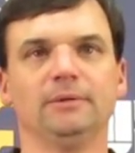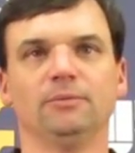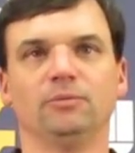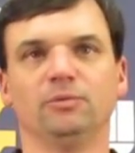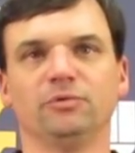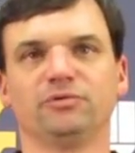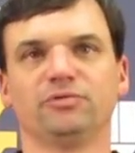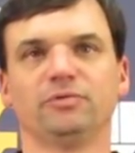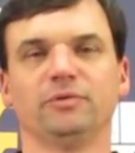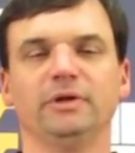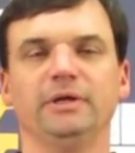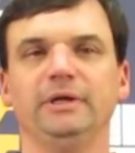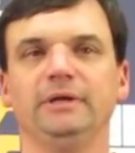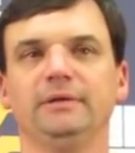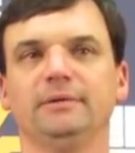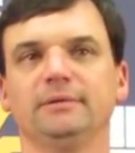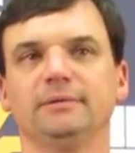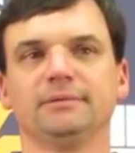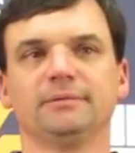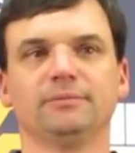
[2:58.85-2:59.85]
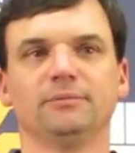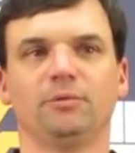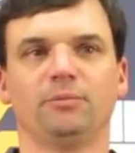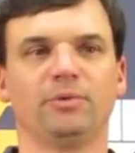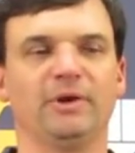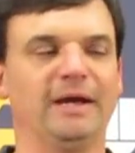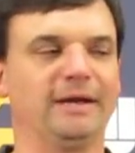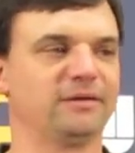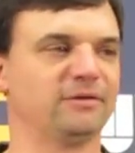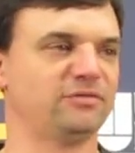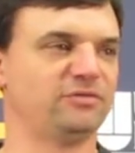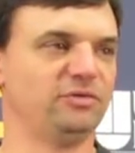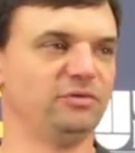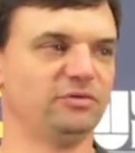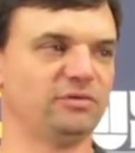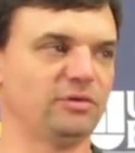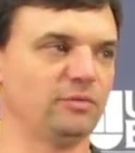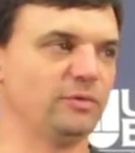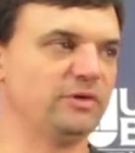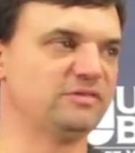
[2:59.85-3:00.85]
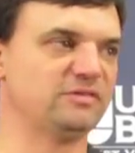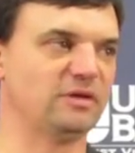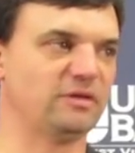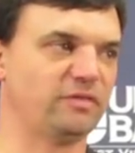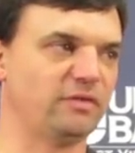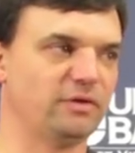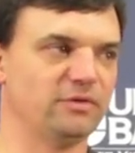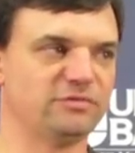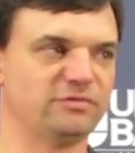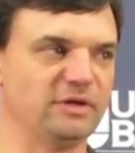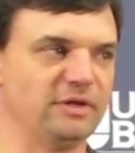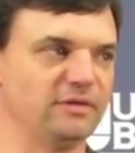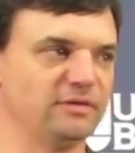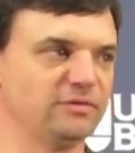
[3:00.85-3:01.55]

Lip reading: We'll practice Tuesday, Wednesday, Thursday